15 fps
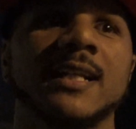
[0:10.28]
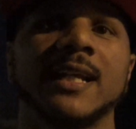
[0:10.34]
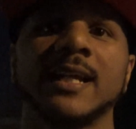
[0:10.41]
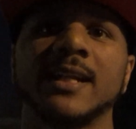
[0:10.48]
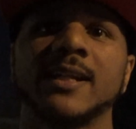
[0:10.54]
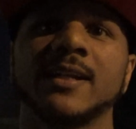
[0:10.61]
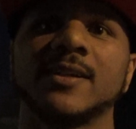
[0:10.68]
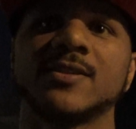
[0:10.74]
to
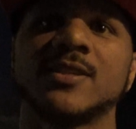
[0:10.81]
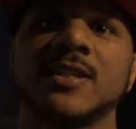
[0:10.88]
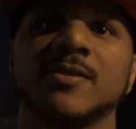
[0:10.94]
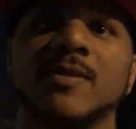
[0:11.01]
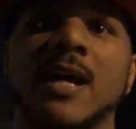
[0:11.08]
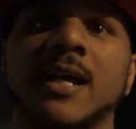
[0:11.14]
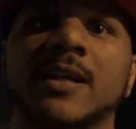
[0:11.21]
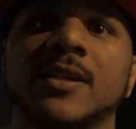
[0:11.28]
get in there and see
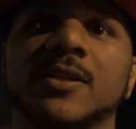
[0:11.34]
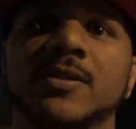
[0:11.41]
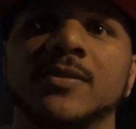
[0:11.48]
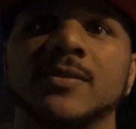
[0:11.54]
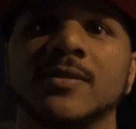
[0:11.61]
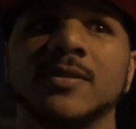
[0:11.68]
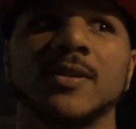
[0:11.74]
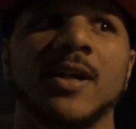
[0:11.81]
what I can do.
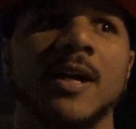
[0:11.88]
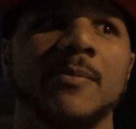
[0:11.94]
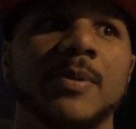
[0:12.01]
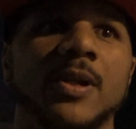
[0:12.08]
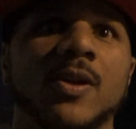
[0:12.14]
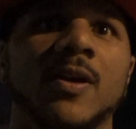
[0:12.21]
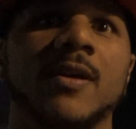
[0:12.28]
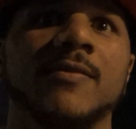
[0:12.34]
You know, I've
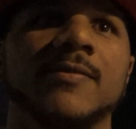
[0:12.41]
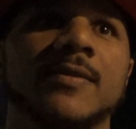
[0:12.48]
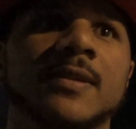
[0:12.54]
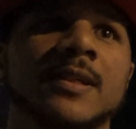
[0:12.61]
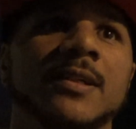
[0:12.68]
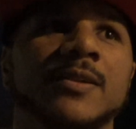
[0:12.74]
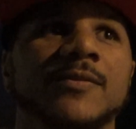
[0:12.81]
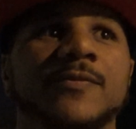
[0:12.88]
been off
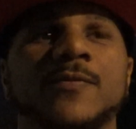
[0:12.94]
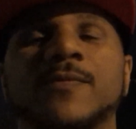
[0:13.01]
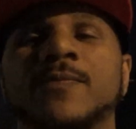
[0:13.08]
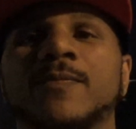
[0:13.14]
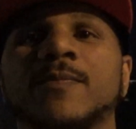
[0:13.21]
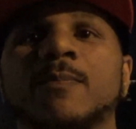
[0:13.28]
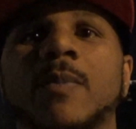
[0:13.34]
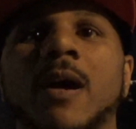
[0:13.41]

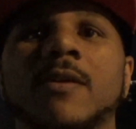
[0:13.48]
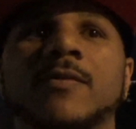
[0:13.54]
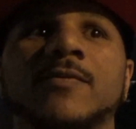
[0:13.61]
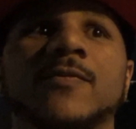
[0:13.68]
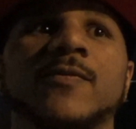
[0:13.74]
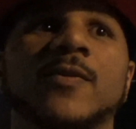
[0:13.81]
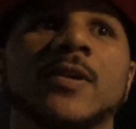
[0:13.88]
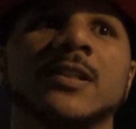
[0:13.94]
about
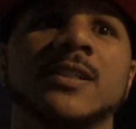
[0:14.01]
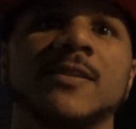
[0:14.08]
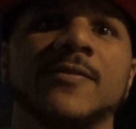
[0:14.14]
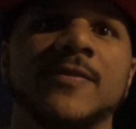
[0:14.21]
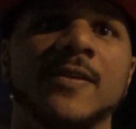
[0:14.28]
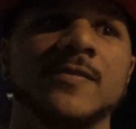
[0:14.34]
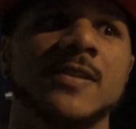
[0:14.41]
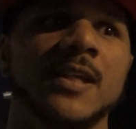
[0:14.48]
14,
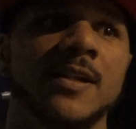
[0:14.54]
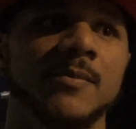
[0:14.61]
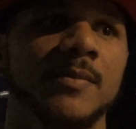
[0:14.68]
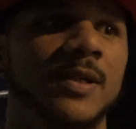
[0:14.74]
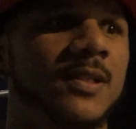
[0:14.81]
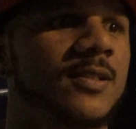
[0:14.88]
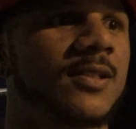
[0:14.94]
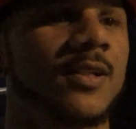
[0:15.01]
15
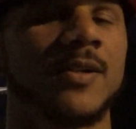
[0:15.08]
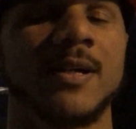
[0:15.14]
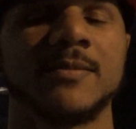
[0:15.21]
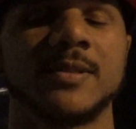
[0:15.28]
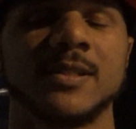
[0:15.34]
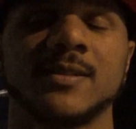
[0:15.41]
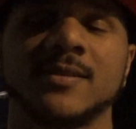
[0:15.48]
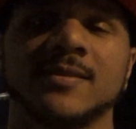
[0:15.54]
months, so
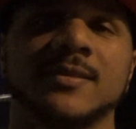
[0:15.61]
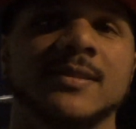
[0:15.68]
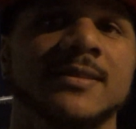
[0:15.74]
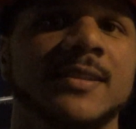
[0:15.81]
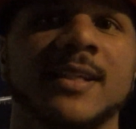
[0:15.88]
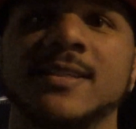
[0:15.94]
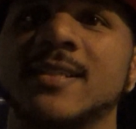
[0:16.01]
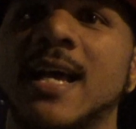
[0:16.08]
I'm just
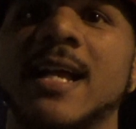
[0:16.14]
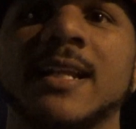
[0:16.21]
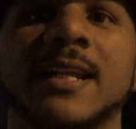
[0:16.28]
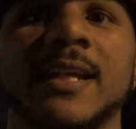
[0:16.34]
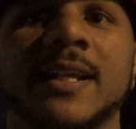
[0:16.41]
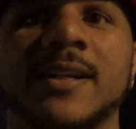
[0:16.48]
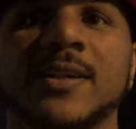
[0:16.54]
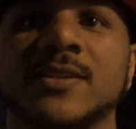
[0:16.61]
excited
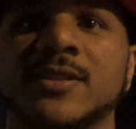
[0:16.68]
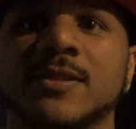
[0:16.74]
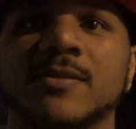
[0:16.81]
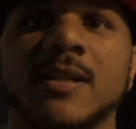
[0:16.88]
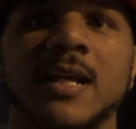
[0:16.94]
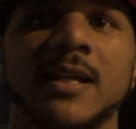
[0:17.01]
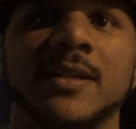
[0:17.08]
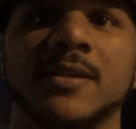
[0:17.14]
to get in there and see
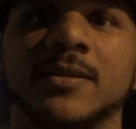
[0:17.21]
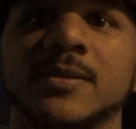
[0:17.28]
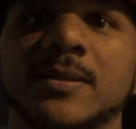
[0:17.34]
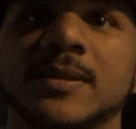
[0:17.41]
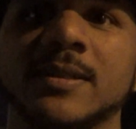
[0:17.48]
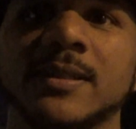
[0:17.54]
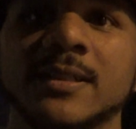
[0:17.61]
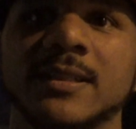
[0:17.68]
what I can
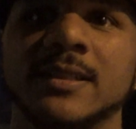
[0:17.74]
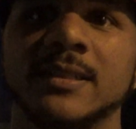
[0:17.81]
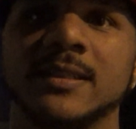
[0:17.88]
do.